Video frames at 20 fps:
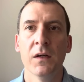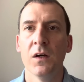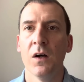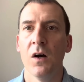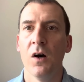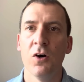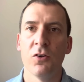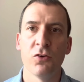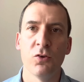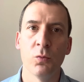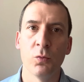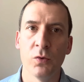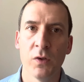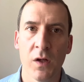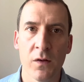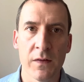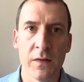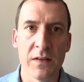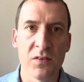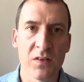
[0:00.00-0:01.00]
Arsenal will
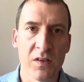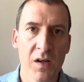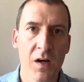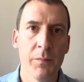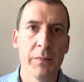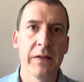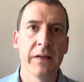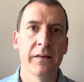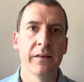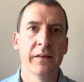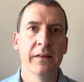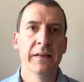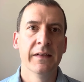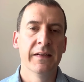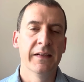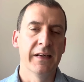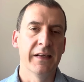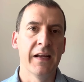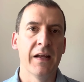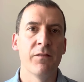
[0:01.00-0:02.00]
know that he's coming,
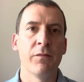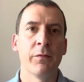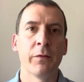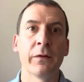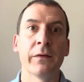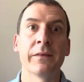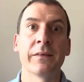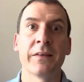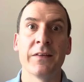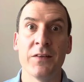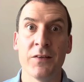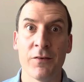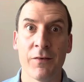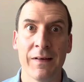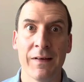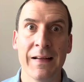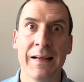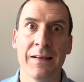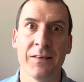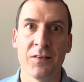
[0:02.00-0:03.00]
and everyone can just
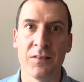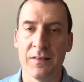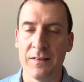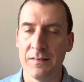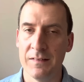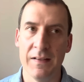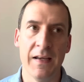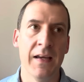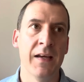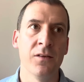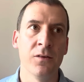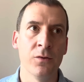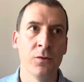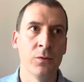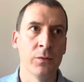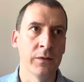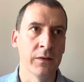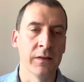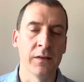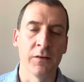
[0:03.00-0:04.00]
relax.
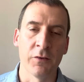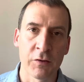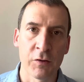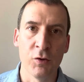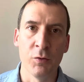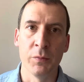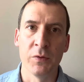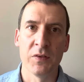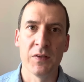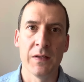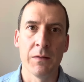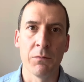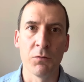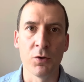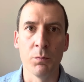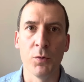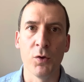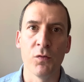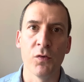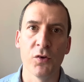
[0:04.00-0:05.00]
Edu and the recruitment team
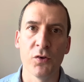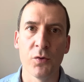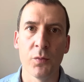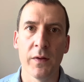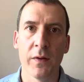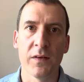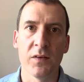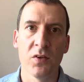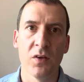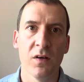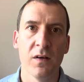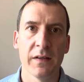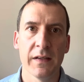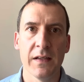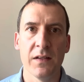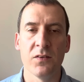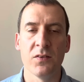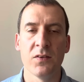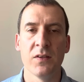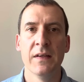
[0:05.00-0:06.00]
can move on to other
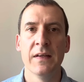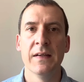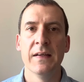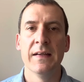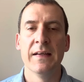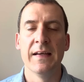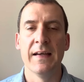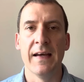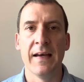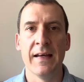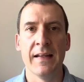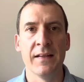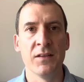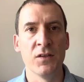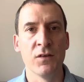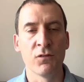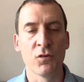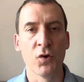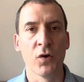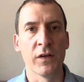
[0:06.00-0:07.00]
targets. And
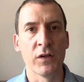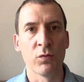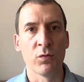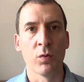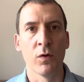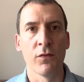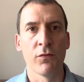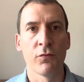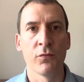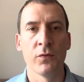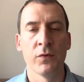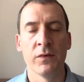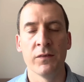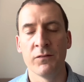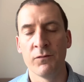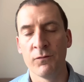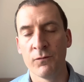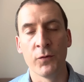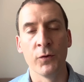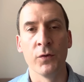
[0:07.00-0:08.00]
you've got this one
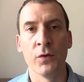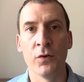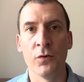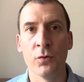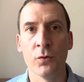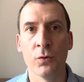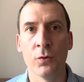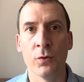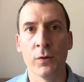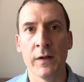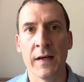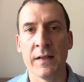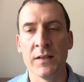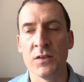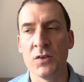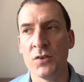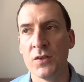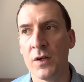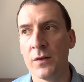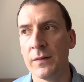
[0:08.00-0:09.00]
through the door,
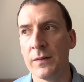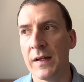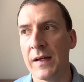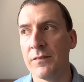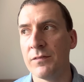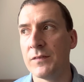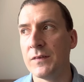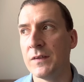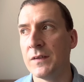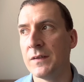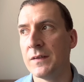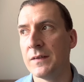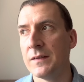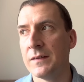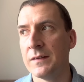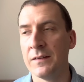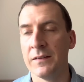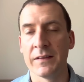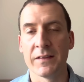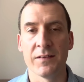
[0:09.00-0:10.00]
and you don't have to,
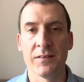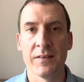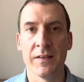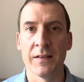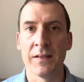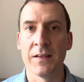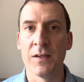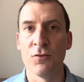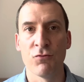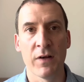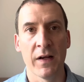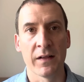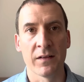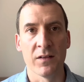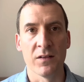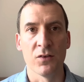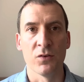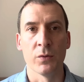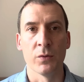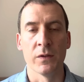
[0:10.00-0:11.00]
like I said, get dragged
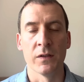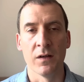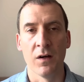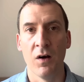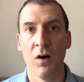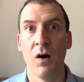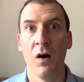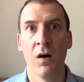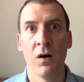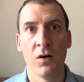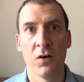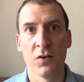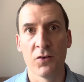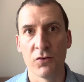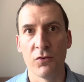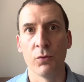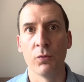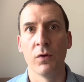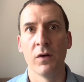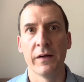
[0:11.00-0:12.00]
into an
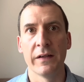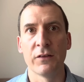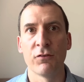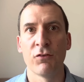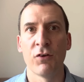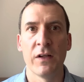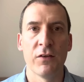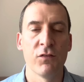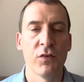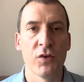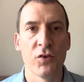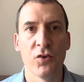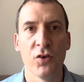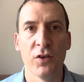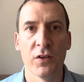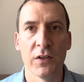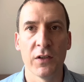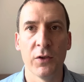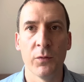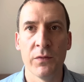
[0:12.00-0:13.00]
Arsenal-like transfer
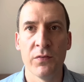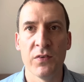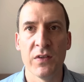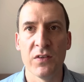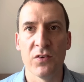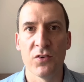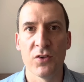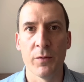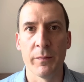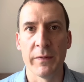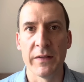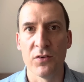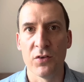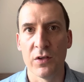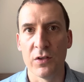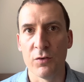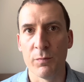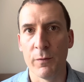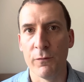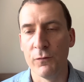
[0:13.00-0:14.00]
saga that we've seen so many
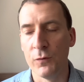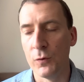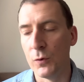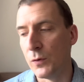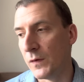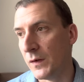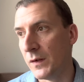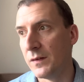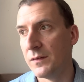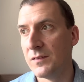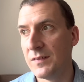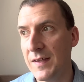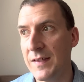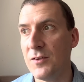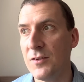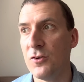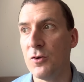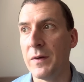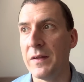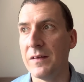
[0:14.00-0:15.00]
times before that
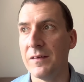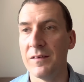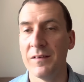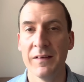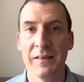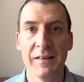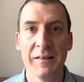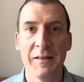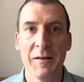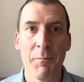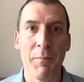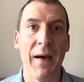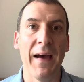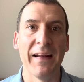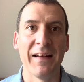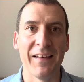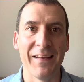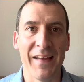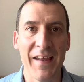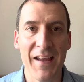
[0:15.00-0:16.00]
tend to end
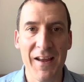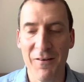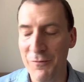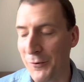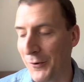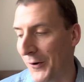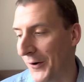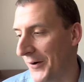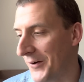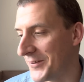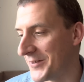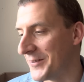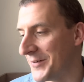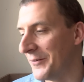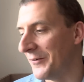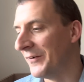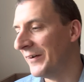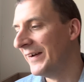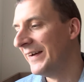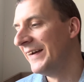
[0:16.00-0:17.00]
badly for
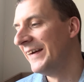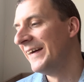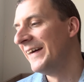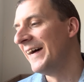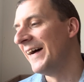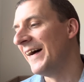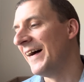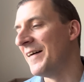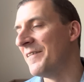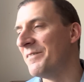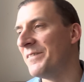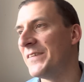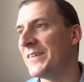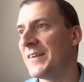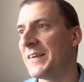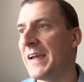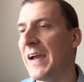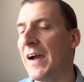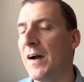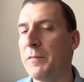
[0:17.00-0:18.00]
Arsenal.
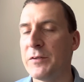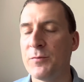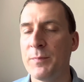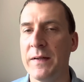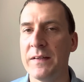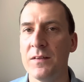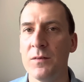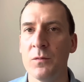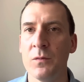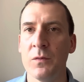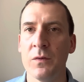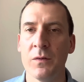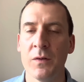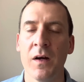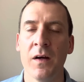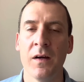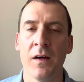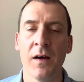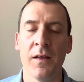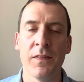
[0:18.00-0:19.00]
So, yeah, I'm expecting,
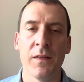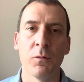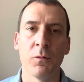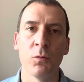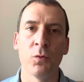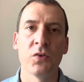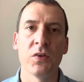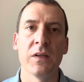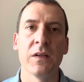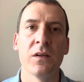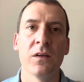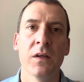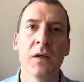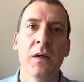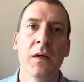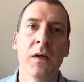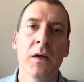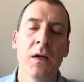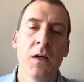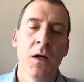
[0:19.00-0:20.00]
I think we'll see
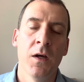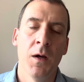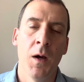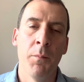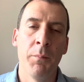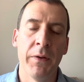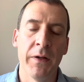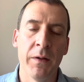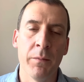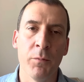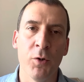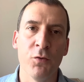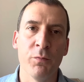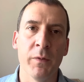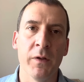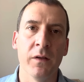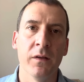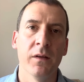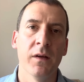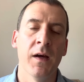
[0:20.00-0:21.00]
a bit of
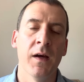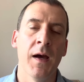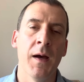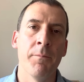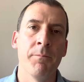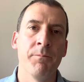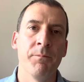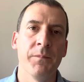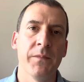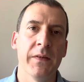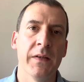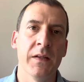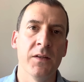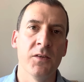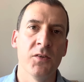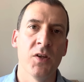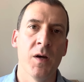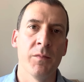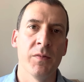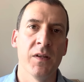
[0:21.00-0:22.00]
movement in
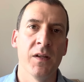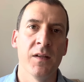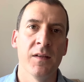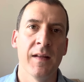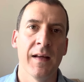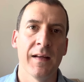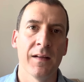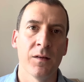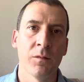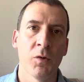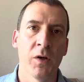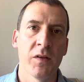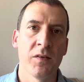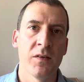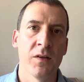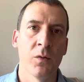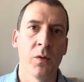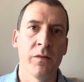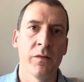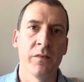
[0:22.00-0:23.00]
terms of the Declan Rice
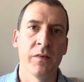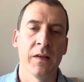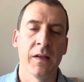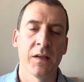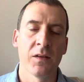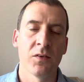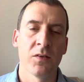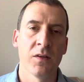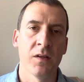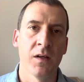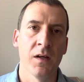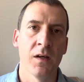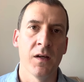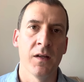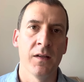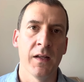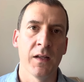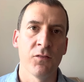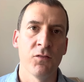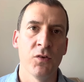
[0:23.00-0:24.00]
deal over the
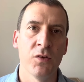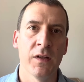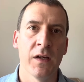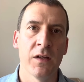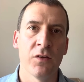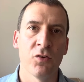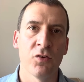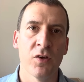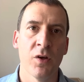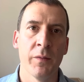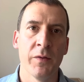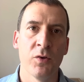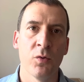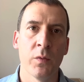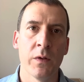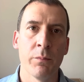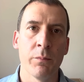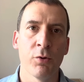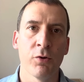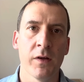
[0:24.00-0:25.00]
next few days or so as the
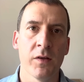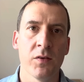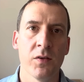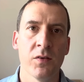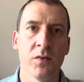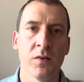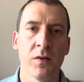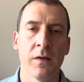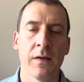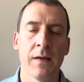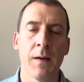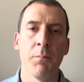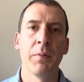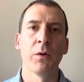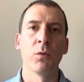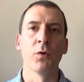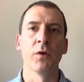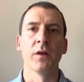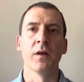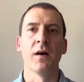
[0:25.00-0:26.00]
week progresses. So, yeah,
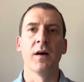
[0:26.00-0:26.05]
big one,